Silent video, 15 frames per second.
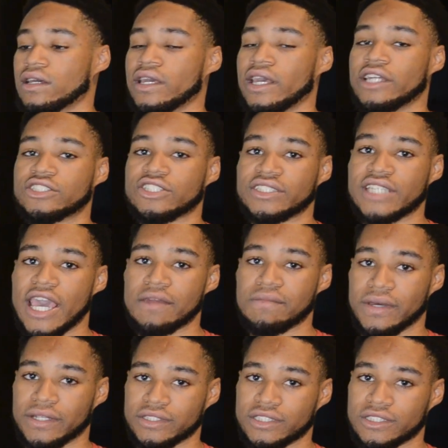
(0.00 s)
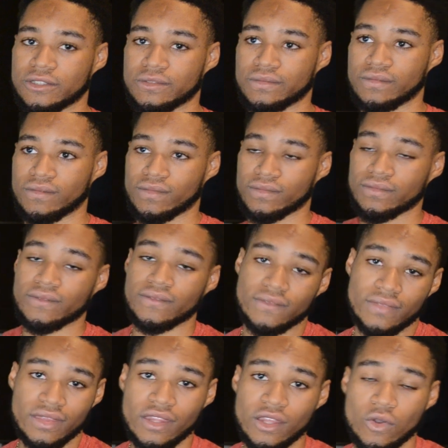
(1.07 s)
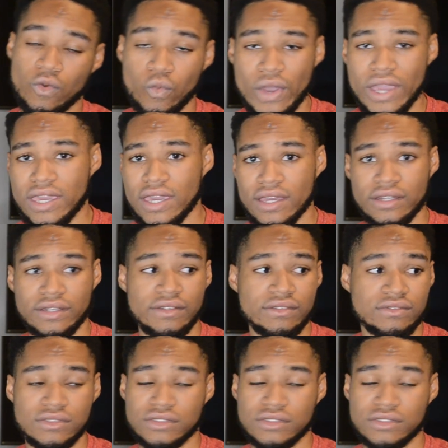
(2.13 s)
Entertainment. Wicked.